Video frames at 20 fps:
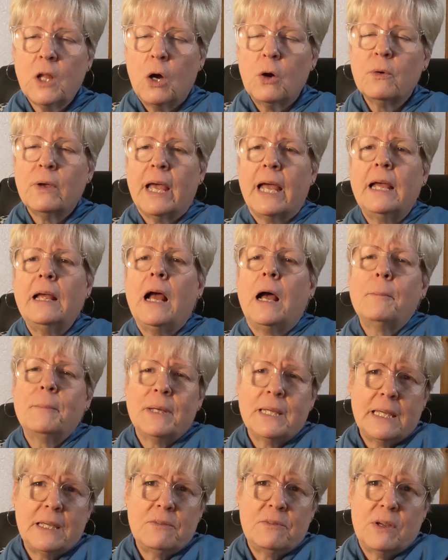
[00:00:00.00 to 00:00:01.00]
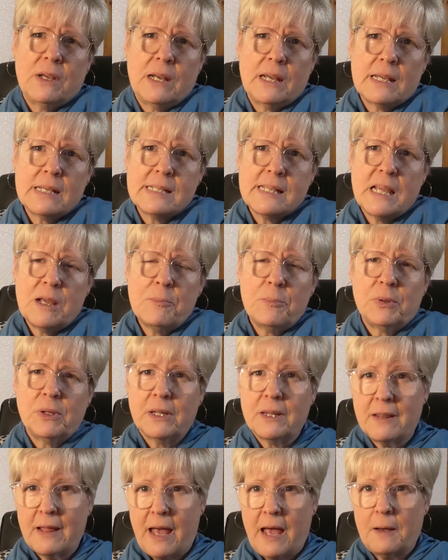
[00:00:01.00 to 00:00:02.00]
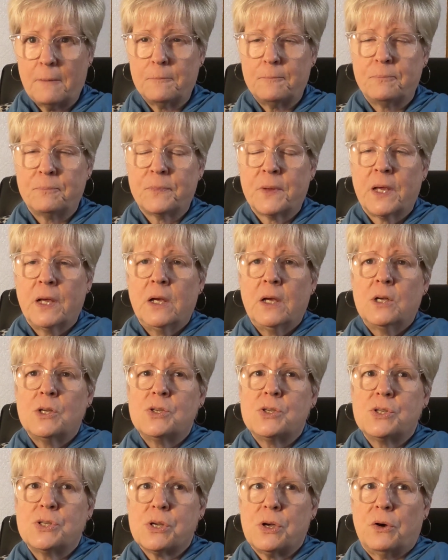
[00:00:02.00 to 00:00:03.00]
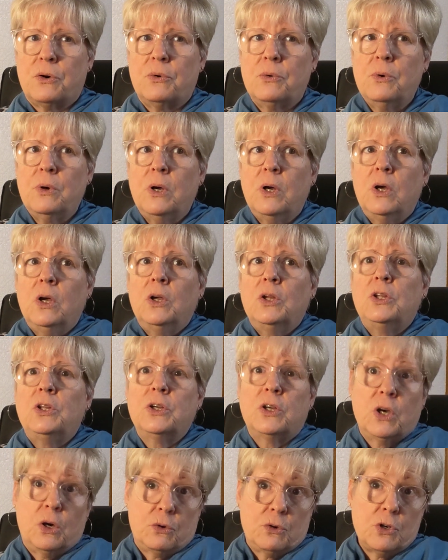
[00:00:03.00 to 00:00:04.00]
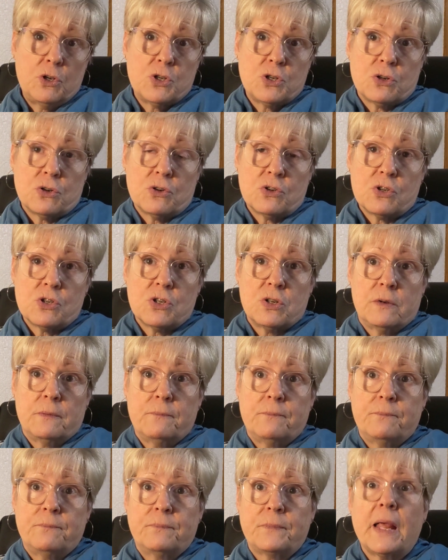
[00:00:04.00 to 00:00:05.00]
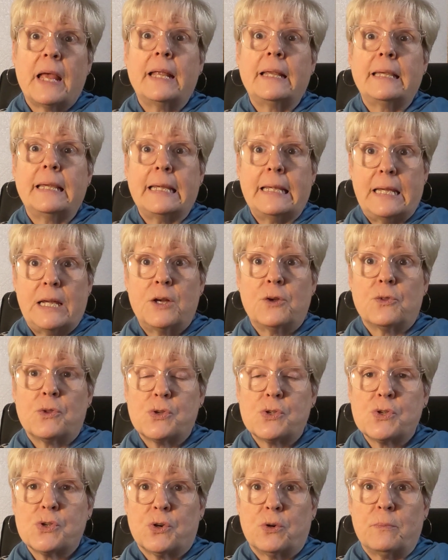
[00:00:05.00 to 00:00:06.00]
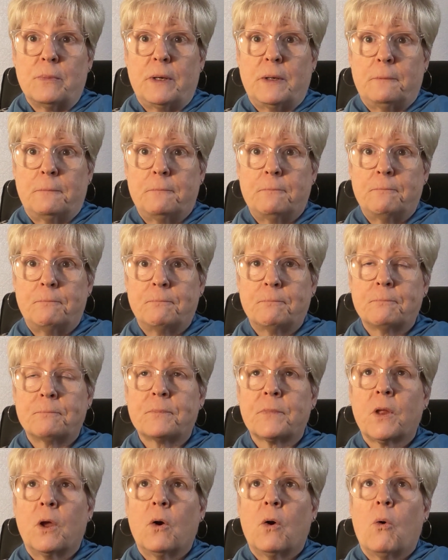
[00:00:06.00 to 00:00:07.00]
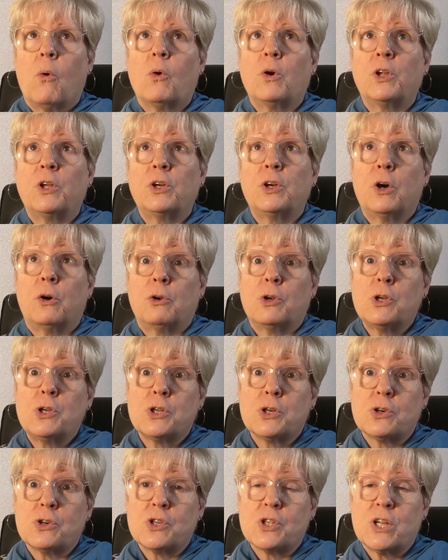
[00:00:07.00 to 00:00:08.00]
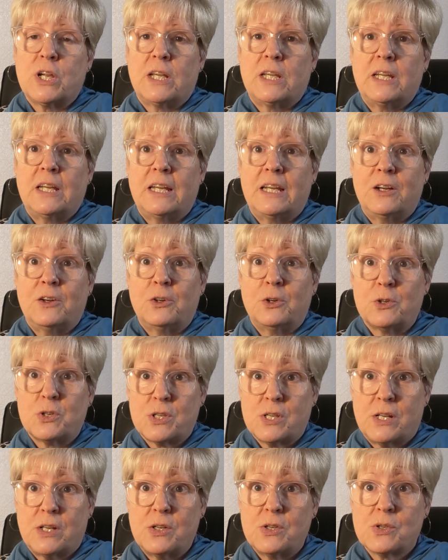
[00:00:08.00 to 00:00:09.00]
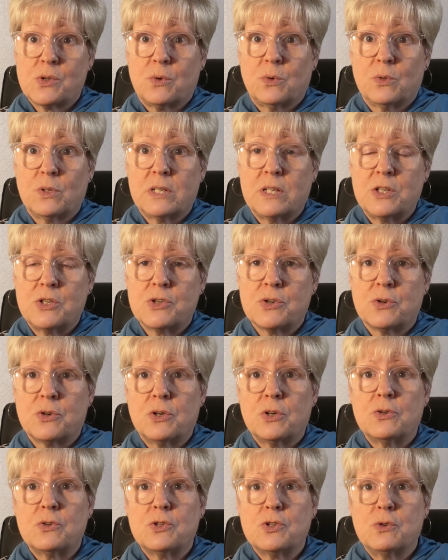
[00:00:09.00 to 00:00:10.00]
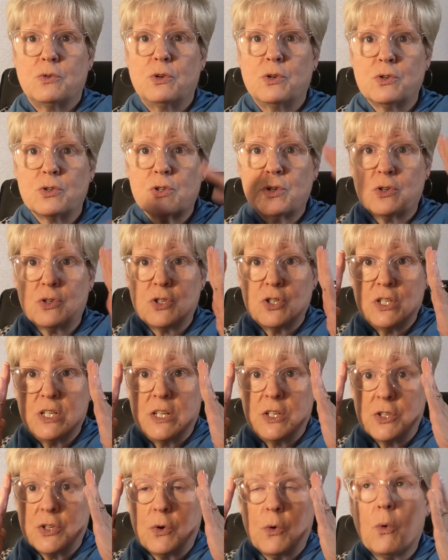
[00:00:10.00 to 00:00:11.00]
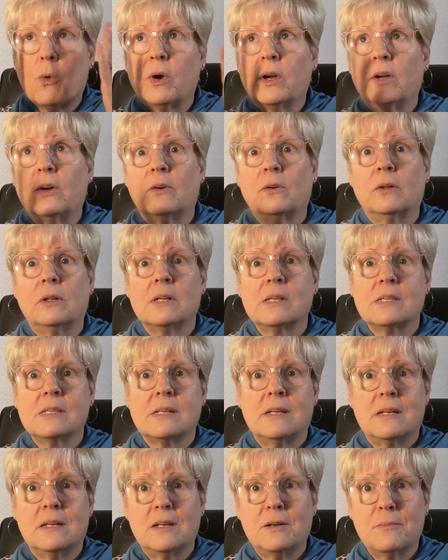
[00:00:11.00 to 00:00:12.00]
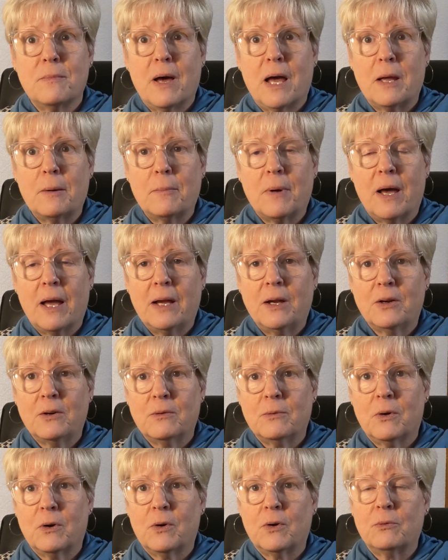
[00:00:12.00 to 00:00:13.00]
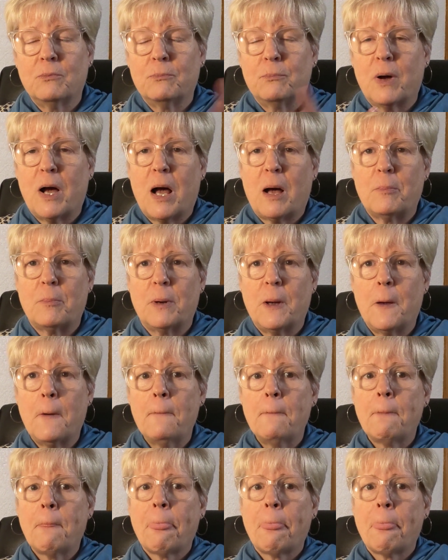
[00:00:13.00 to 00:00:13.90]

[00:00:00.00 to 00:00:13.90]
Okay, I'm going to give you an example of that. So you go to church and you hear the sermon, or you go to church and you hear your Sunday school teacher or your junior church teacher, or you're listening to my or Papa,